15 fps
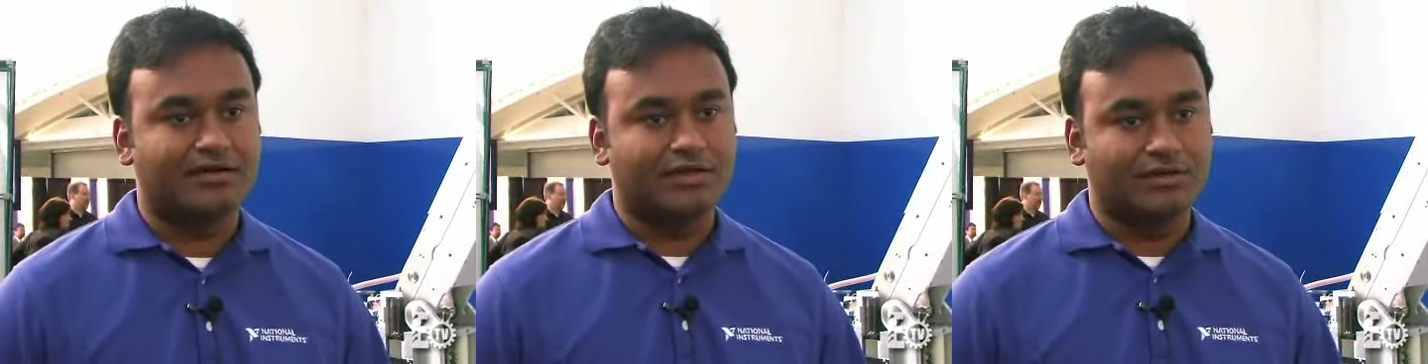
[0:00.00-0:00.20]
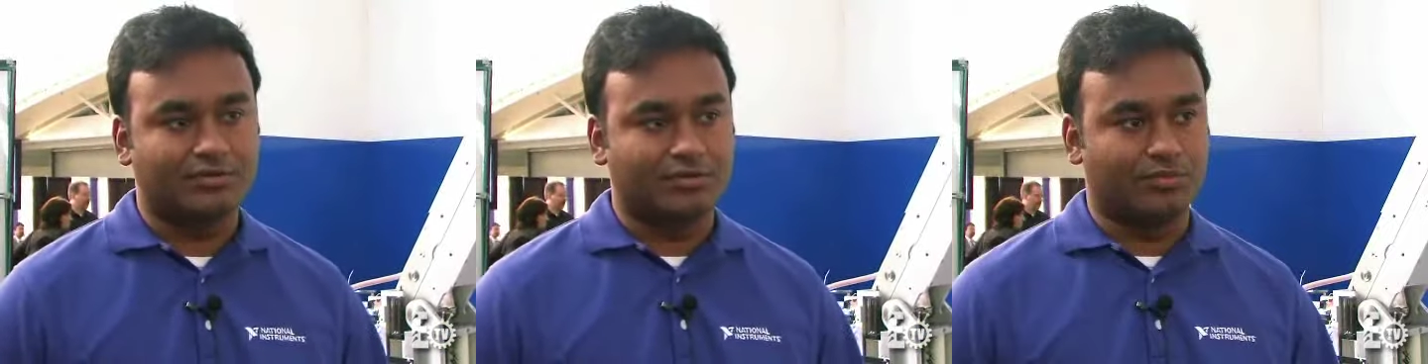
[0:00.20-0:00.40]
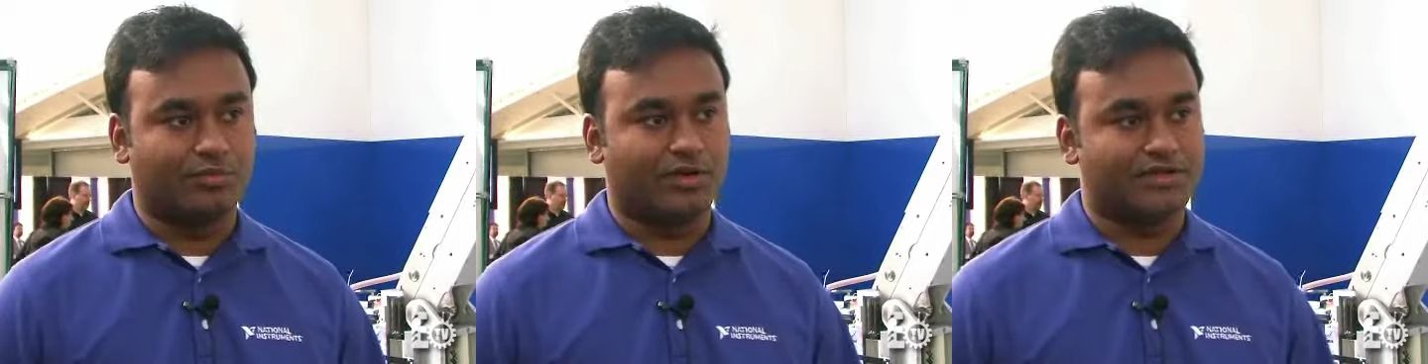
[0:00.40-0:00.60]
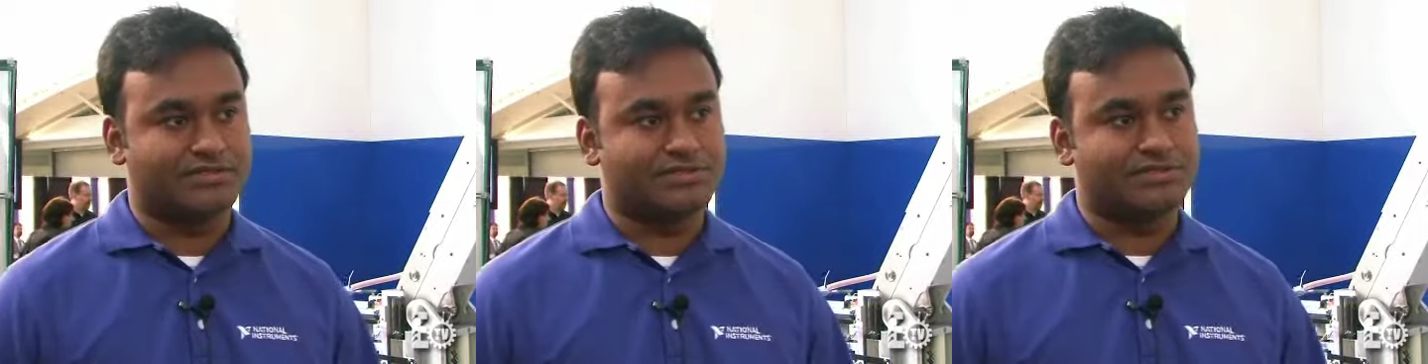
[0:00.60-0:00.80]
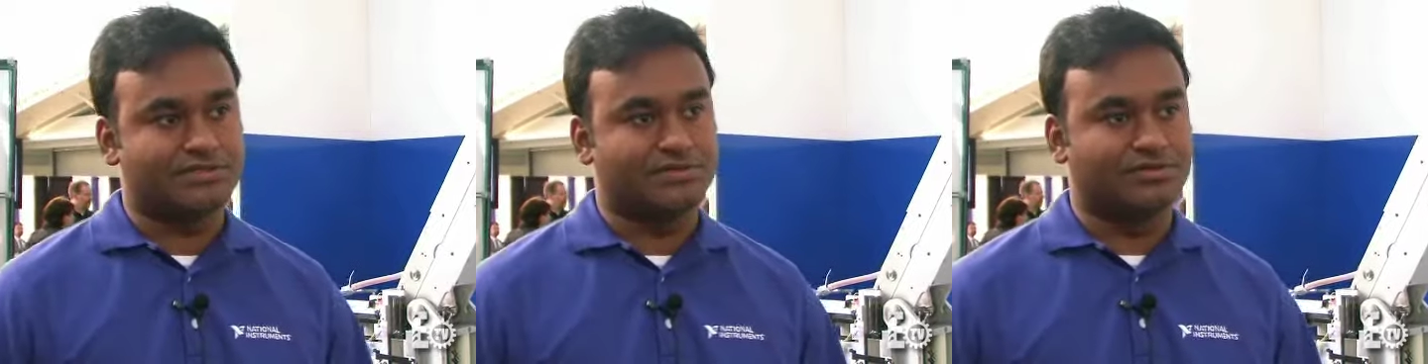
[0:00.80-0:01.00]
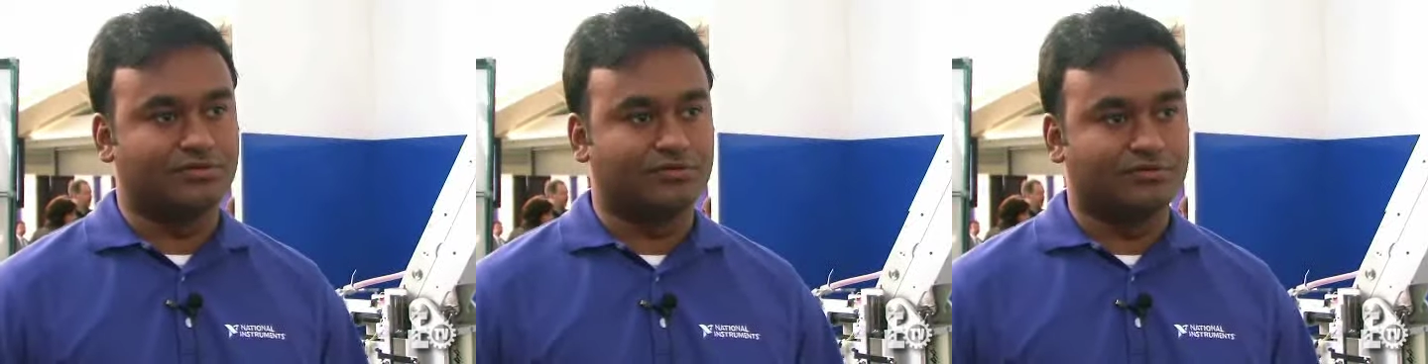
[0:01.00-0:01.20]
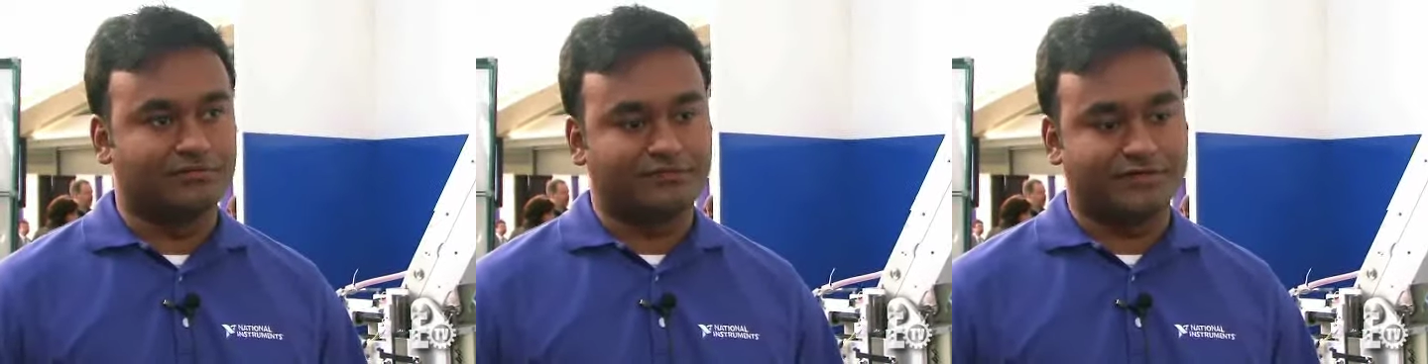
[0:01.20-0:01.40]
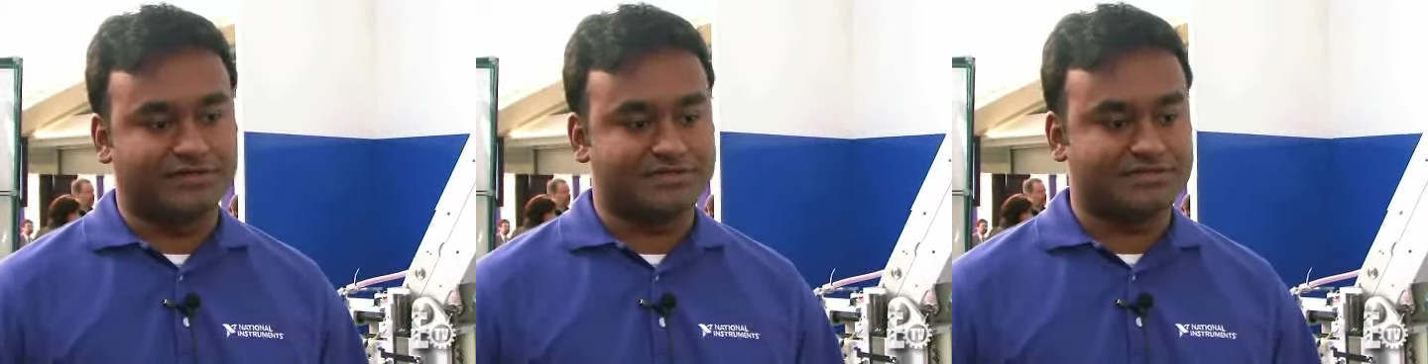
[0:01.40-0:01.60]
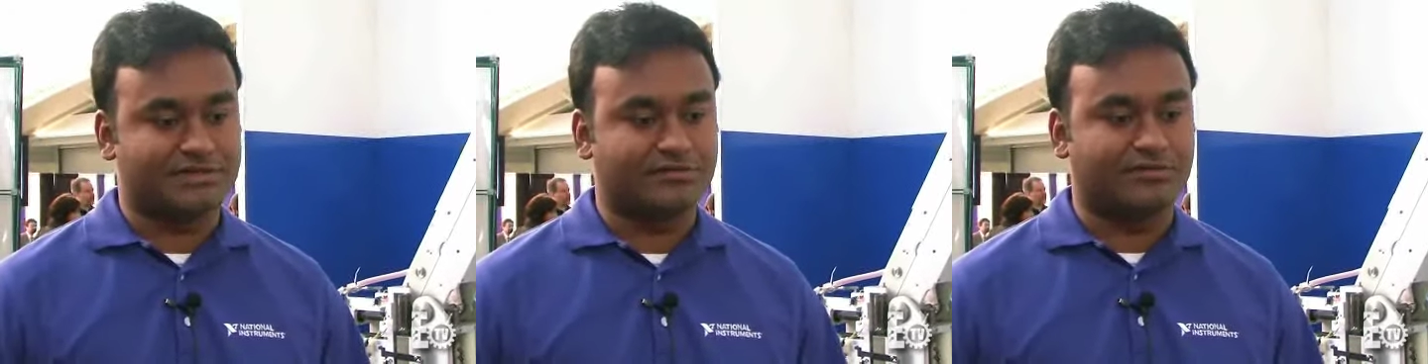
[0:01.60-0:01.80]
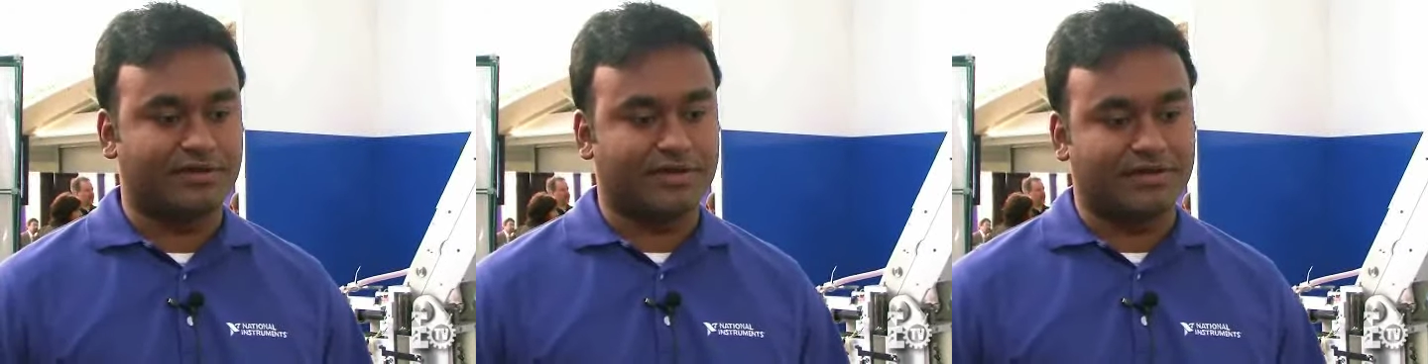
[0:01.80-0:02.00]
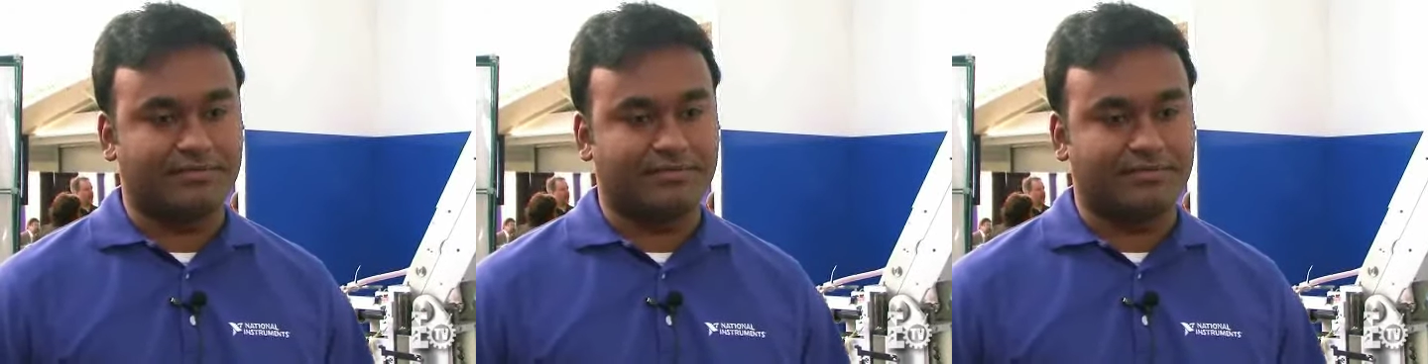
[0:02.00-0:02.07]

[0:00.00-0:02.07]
you would want to first create